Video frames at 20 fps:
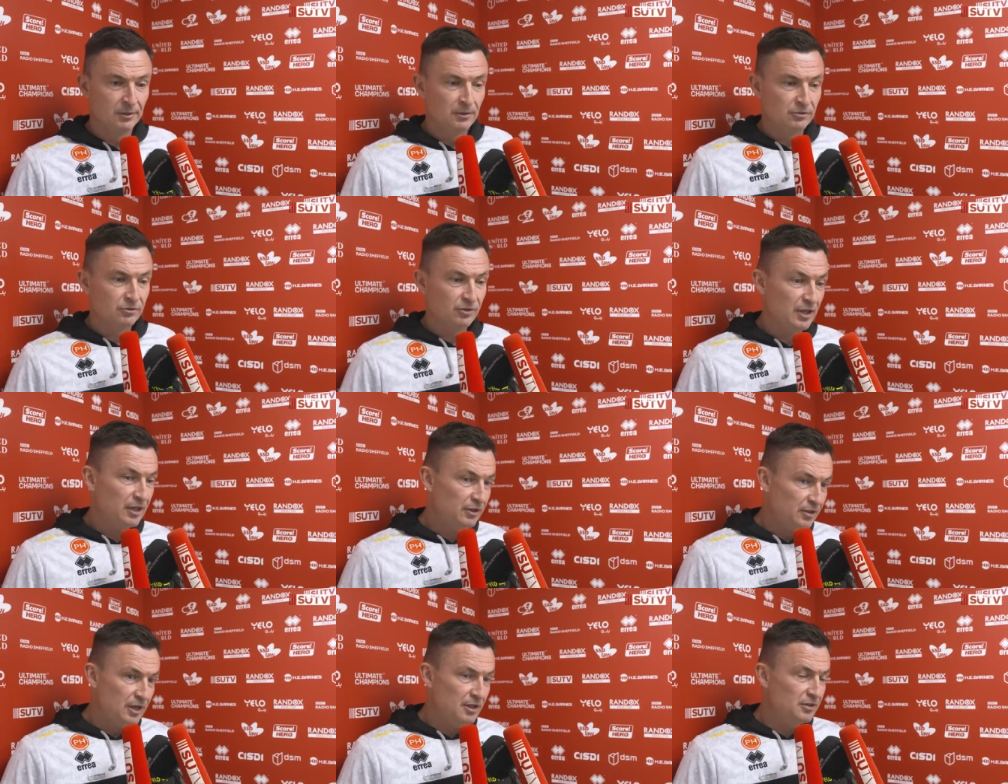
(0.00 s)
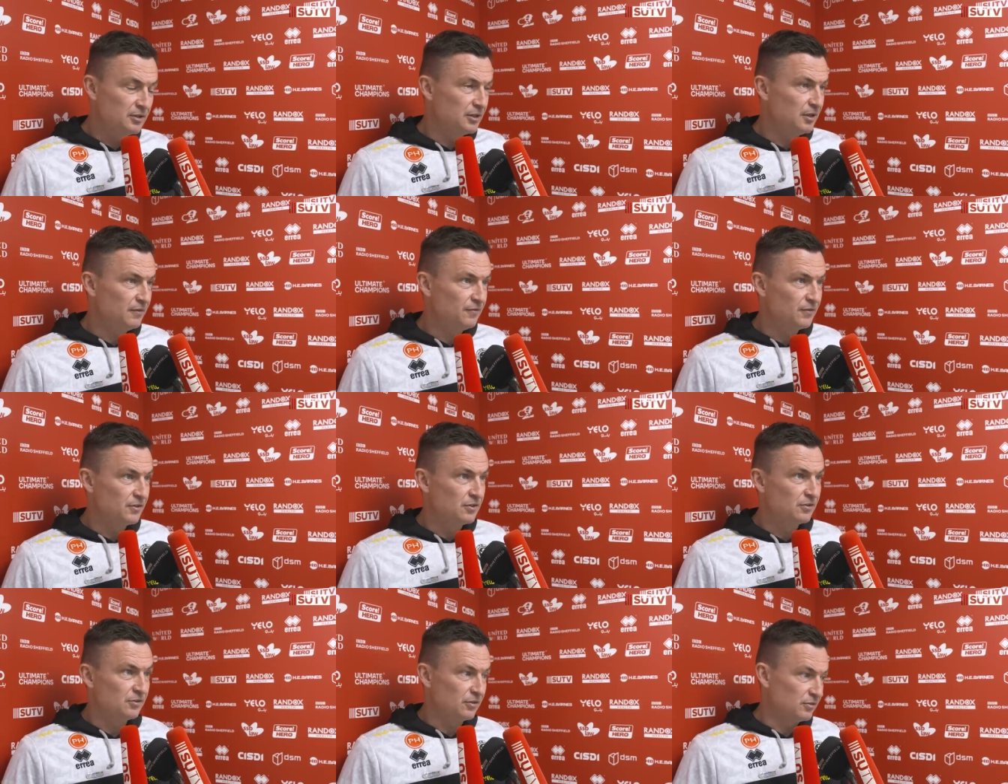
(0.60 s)
So they're the
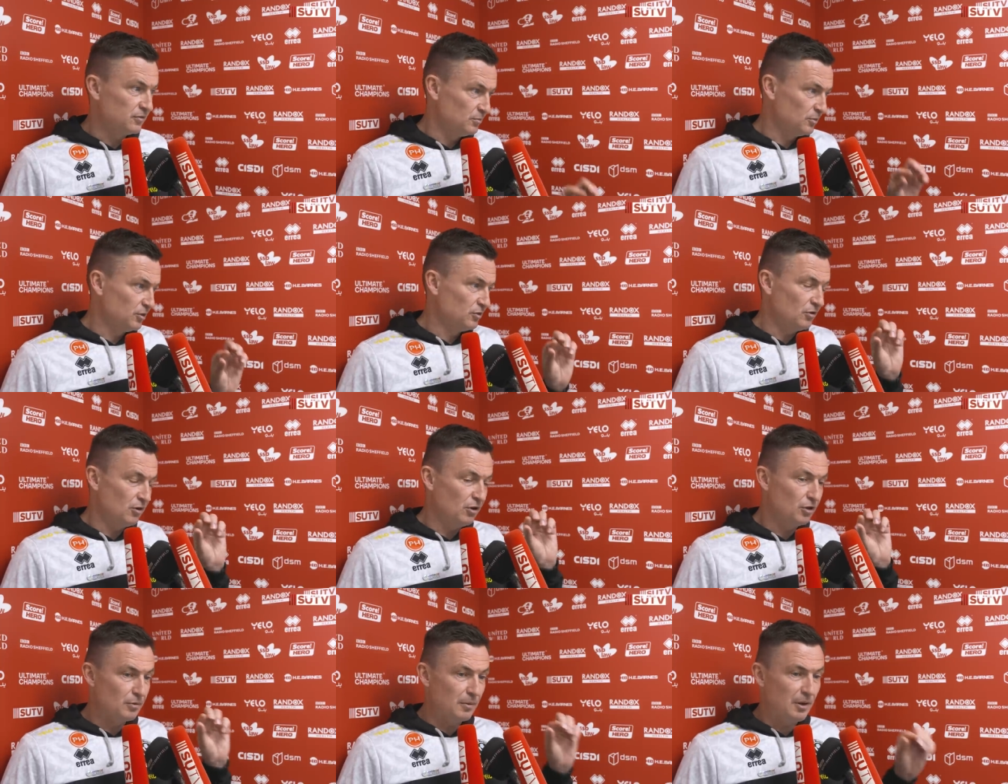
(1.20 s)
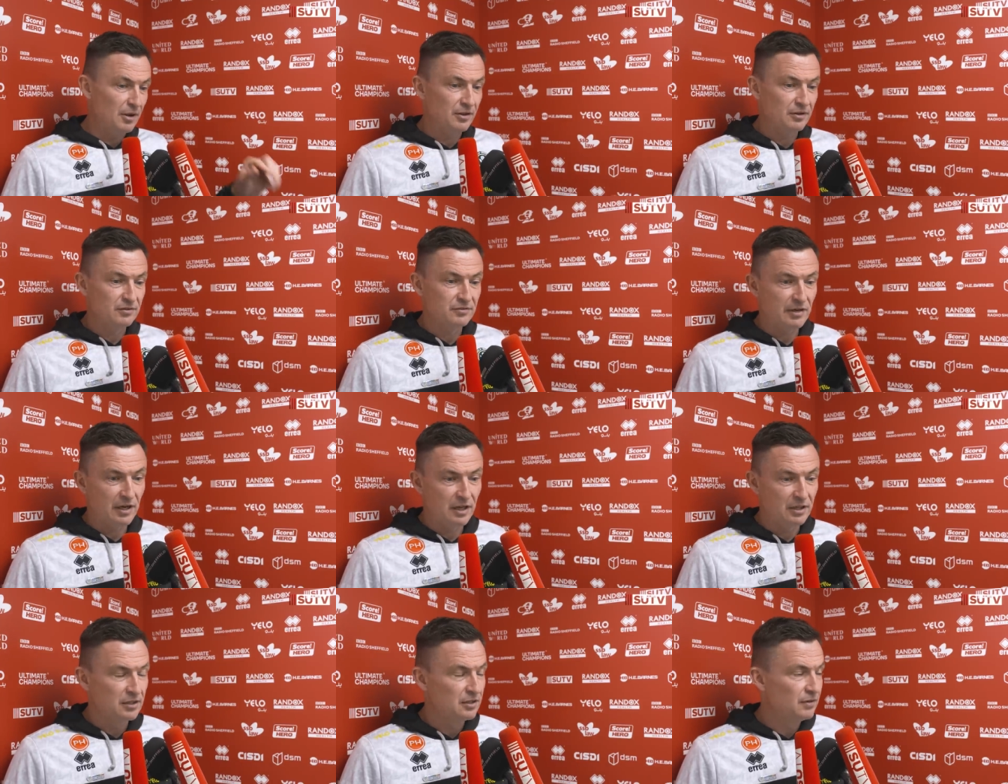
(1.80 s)
differences, and we talk about these
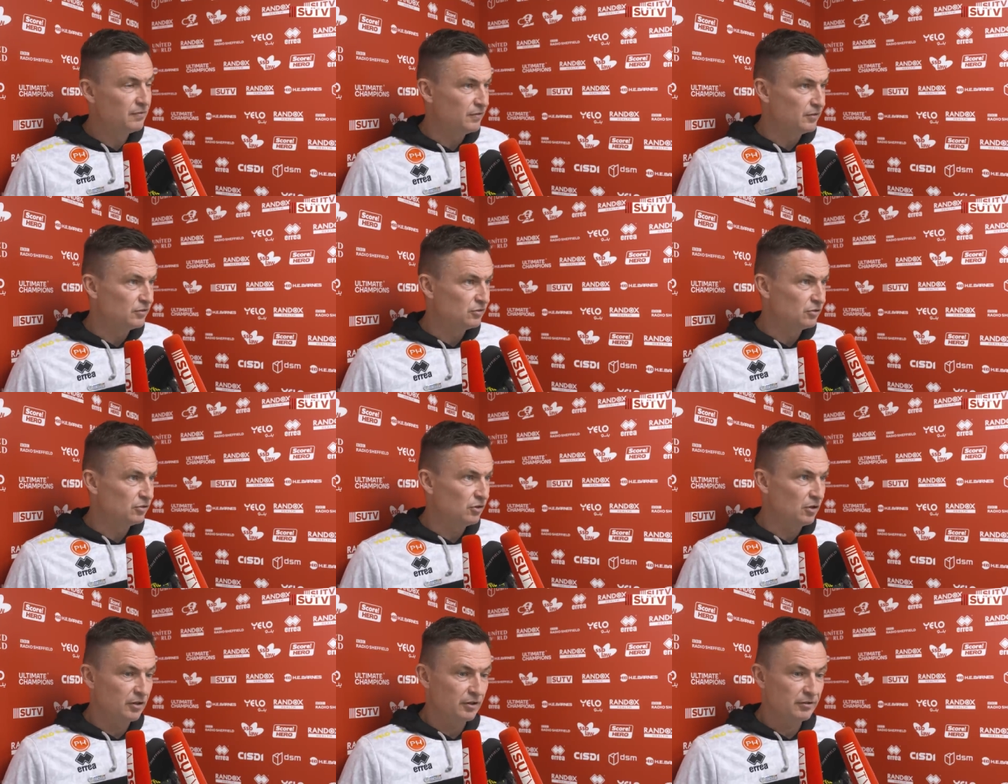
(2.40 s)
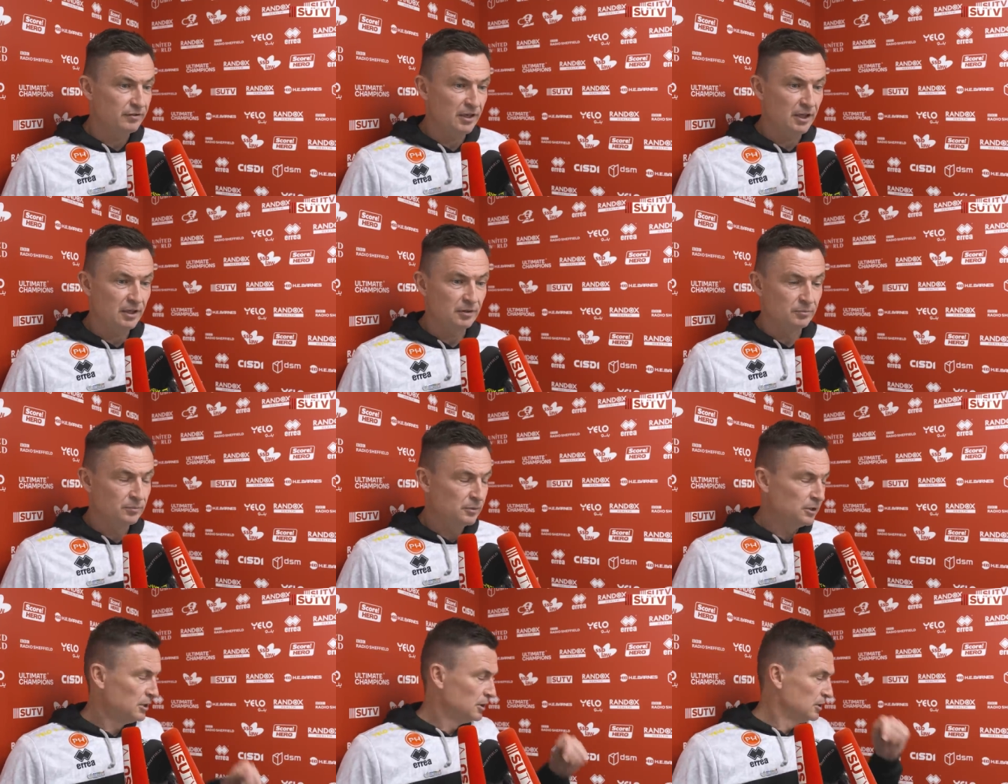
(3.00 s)
tiny differences all the
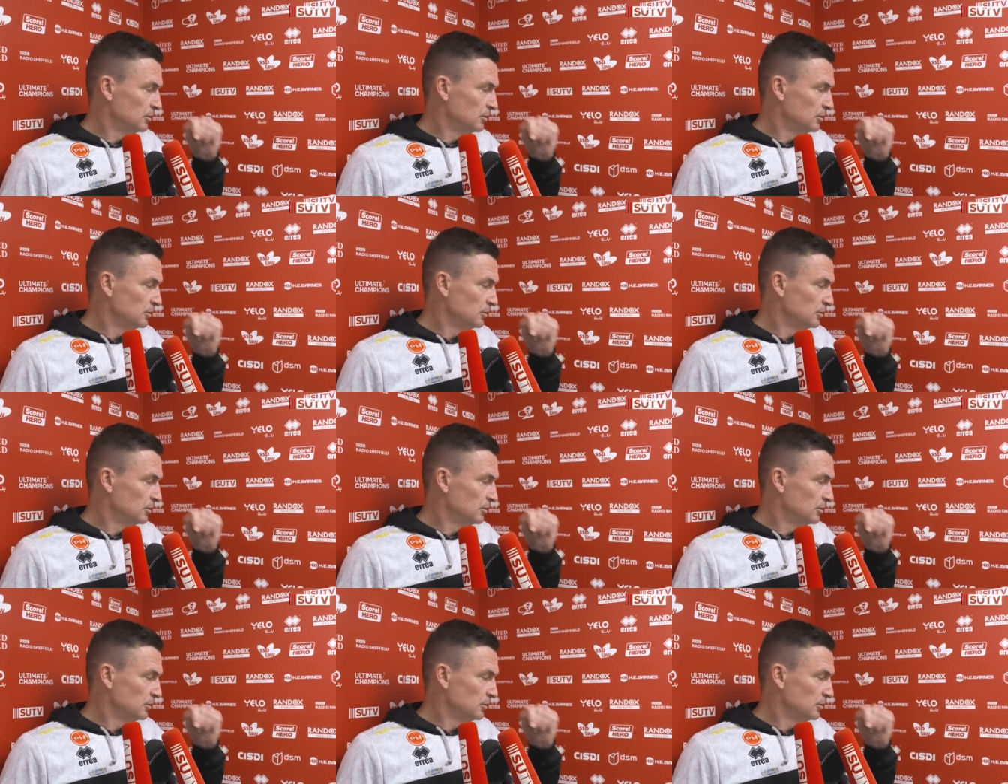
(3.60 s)
time.